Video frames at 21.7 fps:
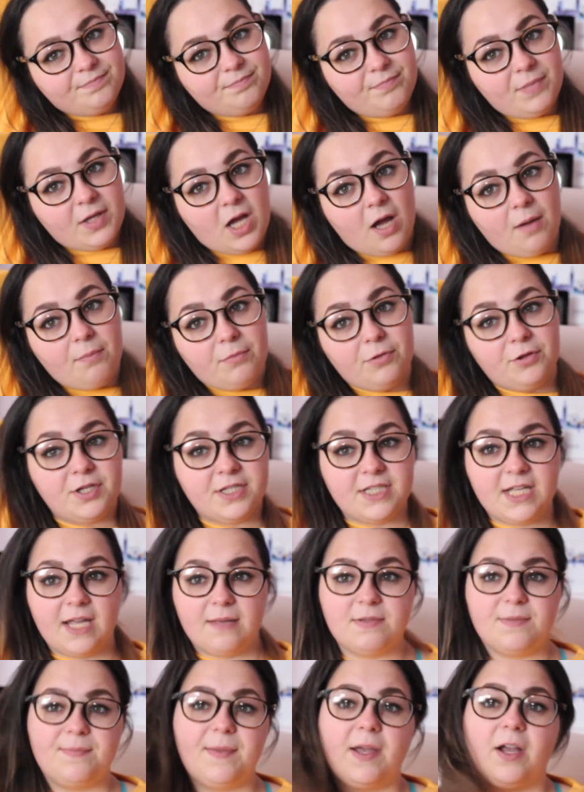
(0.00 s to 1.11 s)
become 3
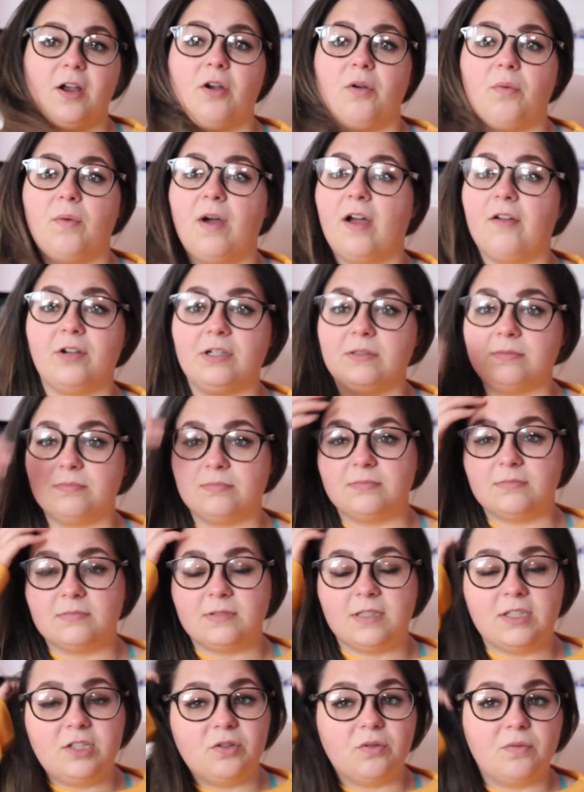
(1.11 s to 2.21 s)
times bigger, or whatever,
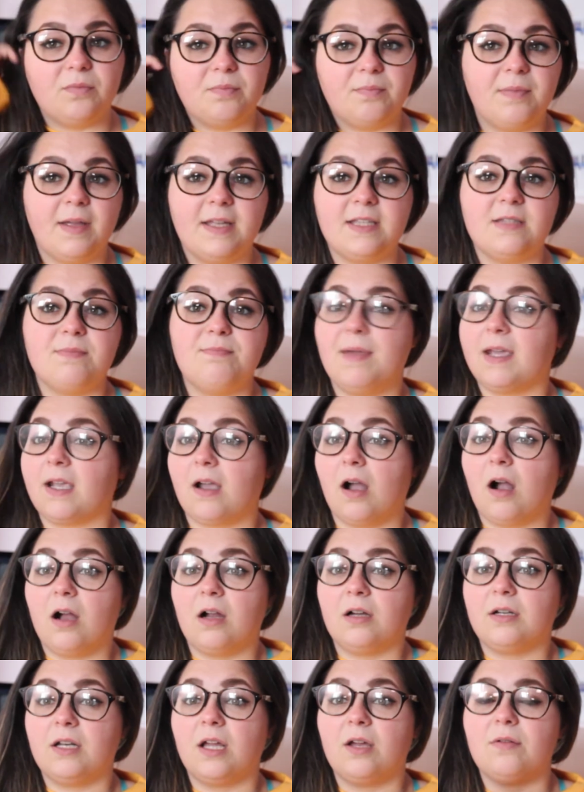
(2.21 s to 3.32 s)
you know, his big
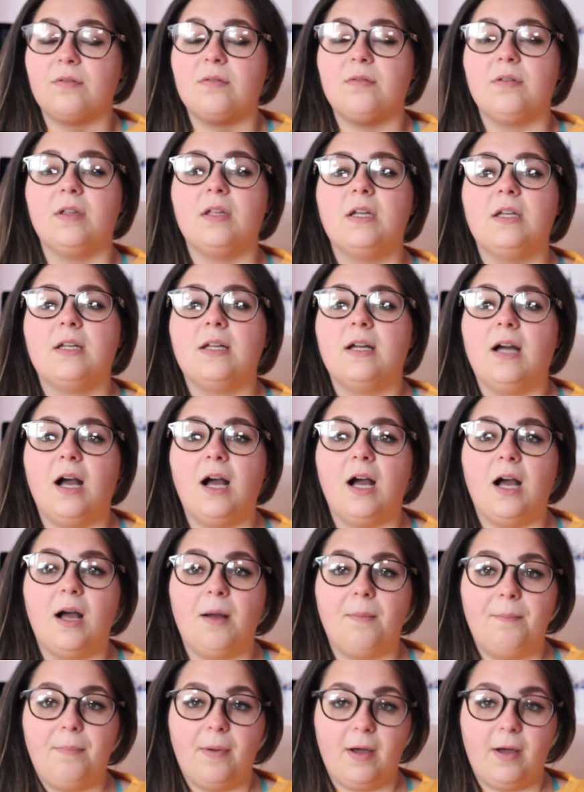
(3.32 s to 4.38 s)
heart now.